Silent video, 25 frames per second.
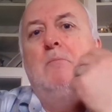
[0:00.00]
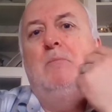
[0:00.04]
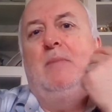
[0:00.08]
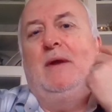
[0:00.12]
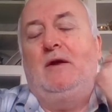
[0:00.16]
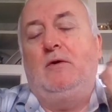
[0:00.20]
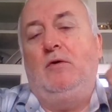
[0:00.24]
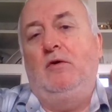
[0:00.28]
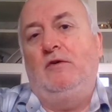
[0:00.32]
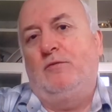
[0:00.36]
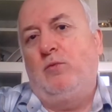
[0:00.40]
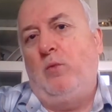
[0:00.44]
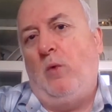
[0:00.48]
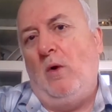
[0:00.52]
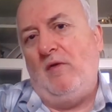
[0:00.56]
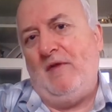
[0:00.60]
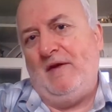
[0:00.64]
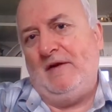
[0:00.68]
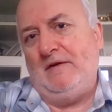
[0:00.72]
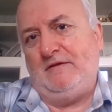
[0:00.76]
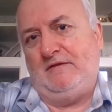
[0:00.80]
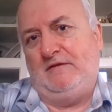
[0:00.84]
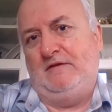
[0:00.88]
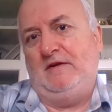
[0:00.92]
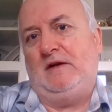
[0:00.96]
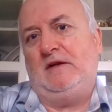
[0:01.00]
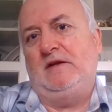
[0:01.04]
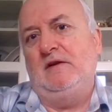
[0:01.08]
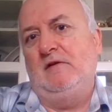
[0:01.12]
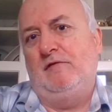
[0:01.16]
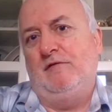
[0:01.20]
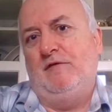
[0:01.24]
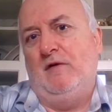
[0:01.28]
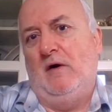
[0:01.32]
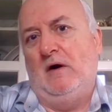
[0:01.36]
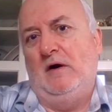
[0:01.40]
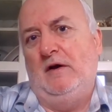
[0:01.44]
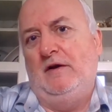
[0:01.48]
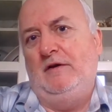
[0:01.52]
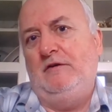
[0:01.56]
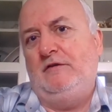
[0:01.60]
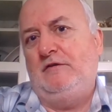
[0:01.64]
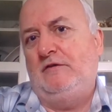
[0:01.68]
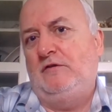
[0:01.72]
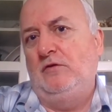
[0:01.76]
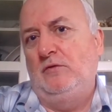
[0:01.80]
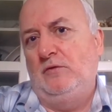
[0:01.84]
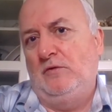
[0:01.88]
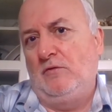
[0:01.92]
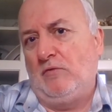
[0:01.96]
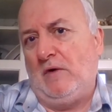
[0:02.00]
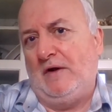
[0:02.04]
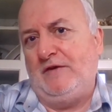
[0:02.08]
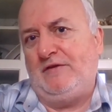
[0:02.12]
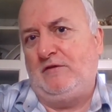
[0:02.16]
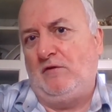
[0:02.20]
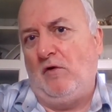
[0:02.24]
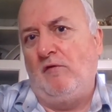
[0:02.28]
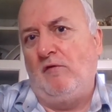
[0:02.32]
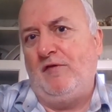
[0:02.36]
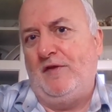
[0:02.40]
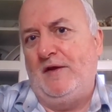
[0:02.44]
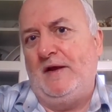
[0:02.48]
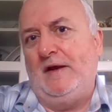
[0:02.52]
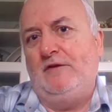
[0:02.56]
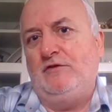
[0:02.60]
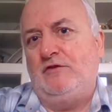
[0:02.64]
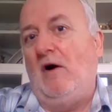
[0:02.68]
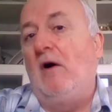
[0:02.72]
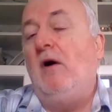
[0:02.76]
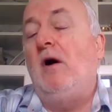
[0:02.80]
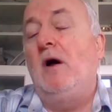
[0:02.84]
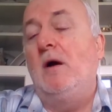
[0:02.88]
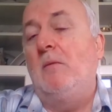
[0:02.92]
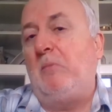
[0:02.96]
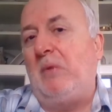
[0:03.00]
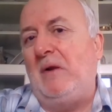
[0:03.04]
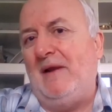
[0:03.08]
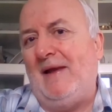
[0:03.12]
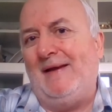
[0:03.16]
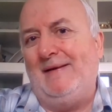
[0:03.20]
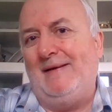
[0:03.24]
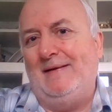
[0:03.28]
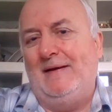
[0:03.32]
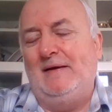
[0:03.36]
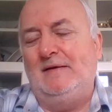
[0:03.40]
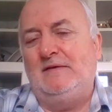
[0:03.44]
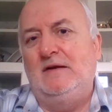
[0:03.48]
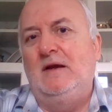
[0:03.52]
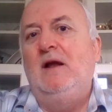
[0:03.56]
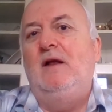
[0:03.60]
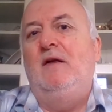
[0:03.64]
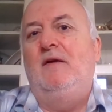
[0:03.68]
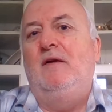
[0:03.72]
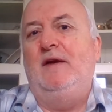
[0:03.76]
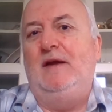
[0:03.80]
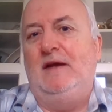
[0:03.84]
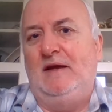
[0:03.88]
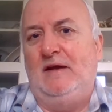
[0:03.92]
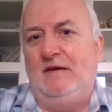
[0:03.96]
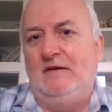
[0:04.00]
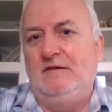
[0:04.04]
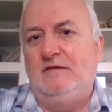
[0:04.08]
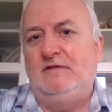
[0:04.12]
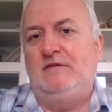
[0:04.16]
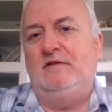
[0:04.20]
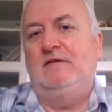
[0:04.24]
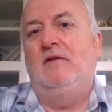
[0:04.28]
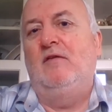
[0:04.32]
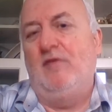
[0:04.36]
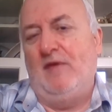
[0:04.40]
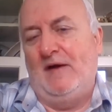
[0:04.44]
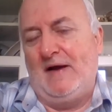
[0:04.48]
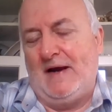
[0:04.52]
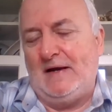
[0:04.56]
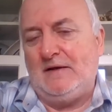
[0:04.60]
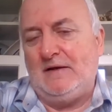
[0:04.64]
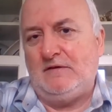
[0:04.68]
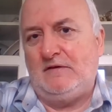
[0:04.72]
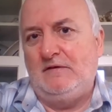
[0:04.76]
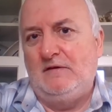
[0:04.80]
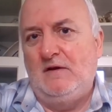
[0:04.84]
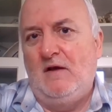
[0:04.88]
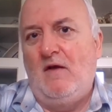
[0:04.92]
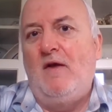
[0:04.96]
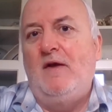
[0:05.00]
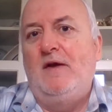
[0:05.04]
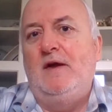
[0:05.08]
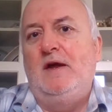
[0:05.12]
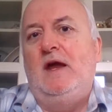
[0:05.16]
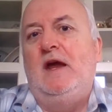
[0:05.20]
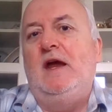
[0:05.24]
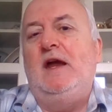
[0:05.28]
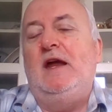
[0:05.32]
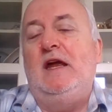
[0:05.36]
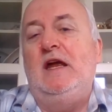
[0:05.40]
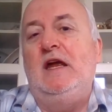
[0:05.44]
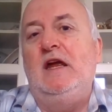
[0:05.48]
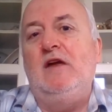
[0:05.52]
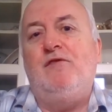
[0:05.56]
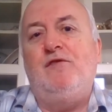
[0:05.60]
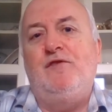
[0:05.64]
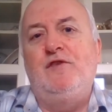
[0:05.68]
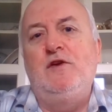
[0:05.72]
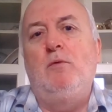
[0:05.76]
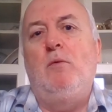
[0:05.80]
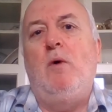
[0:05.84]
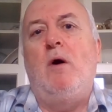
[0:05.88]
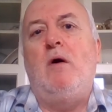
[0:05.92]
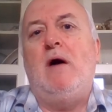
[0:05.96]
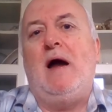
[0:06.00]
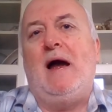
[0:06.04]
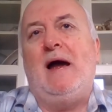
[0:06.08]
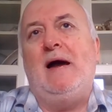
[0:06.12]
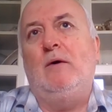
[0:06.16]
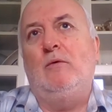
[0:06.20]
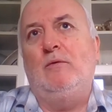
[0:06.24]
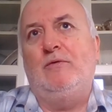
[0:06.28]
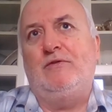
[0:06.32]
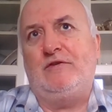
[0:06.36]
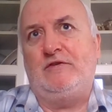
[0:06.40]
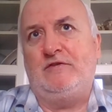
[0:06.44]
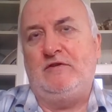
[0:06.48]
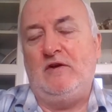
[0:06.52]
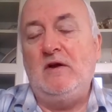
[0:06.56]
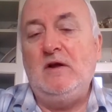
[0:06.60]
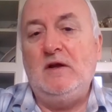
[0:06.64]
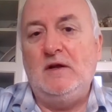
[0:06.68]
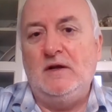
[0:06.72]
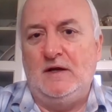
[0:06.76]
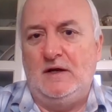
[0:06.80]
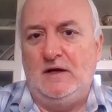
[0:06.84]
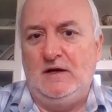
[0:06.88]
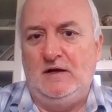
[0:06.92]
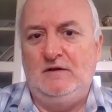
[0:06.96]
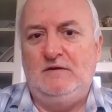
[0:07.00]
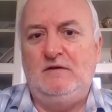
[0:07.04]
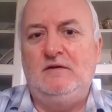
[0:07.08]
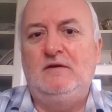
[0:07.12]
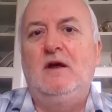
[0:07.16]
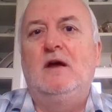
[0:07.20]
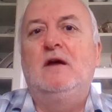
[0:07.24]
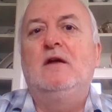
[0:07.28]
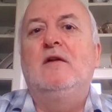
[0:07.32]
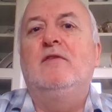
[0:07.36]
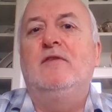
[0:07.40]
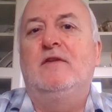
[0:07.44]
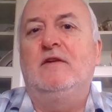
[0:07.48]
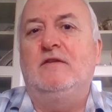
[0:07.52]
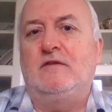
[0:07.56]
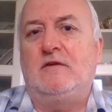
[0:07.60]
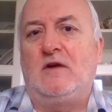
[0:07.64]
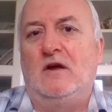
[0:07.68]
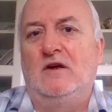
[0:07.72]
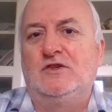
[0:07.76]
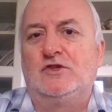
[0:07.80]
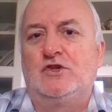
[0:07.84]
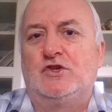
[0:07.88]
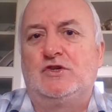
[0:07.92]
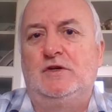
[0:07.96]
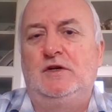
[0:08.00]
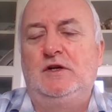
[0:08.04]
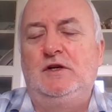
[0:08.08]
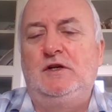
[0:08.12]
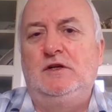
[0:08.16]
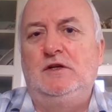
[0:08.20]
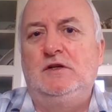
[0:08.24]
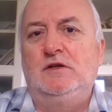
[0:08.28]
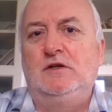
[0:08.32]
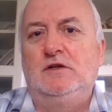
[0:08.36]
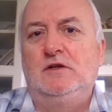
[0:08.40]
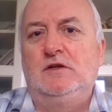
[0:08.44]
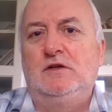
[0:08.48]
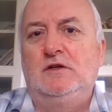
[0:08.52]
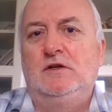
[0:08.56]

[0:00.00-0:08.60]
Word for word: Because what that signifies to the rest of the entire planet is that if you are outside this country,